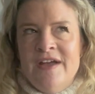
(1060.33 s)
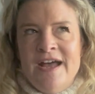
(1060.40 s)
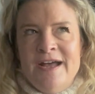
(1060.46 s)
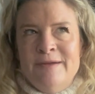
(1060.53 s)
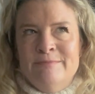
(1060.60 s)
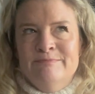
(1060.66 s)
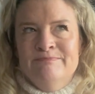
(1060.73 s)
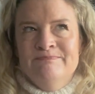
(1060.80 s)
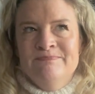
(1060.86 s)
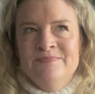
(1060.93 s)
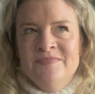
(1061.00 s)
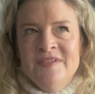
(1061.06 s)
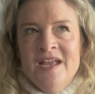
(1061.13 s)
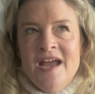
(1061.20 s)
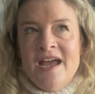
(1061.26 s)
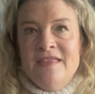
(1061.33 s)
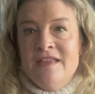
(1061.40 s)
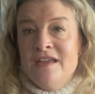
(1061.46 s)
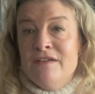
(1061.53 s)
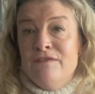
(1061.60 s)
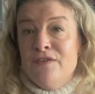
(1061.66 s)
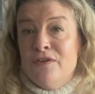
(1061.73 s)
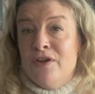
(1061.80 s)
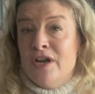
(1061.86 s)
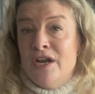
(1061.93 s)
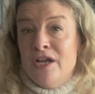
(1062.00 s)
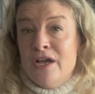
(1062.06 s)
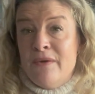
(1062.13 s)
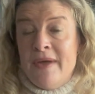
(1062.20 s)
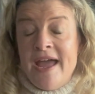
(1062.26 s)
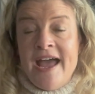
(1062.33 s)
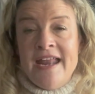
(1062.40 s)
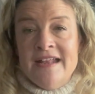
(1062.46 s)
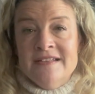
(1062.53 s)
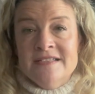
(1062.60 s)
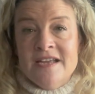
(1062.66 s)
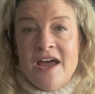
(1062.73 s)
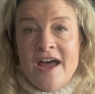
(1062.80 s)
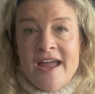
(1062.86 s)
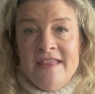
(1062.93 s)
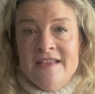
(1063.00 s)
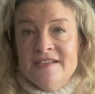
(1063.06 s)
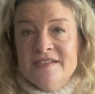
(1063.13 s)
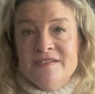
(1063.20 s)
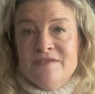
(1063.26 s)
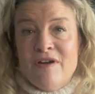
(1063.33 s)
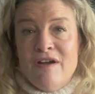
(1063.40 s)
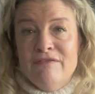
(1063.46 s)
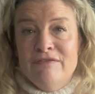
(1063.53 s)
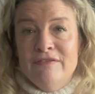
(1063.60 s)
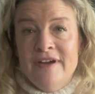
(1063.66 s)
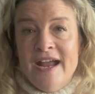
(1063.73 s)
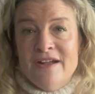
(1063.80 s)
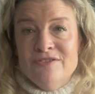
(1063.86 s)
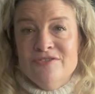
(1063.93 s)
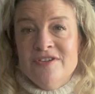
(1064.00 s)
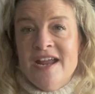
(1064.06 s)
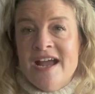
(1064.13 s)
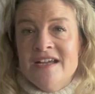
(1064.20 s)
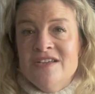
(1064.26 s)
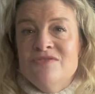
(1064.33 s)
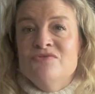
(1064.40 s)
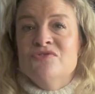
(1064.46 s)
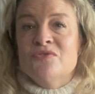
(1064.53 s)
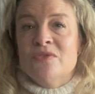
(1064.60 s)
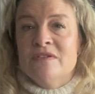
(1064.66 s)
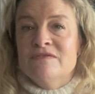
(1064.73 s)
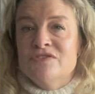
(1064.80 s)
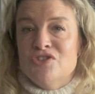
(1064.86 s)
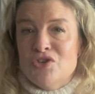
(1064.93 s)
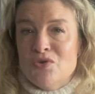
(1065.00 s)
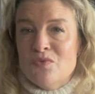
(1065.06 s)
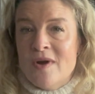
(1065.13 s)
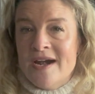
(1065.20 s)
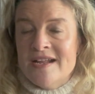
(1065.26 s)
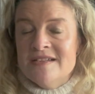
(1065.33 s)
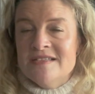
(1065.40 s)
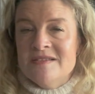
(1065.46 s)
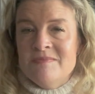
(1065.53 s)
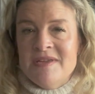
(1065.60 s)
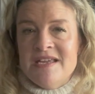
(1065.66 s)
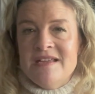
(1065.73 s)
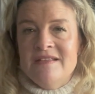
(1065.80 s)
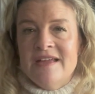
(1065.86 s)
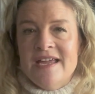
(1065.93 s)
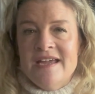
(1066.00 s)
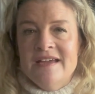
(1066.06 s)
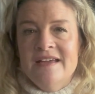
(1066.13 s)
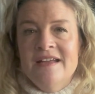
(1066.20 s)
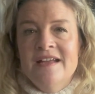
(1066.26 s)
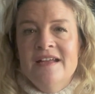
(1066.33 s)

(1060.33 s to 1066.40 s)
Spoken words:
I think if you're going to go ahead and tie this scarf around your neck, you sort of do want it to be like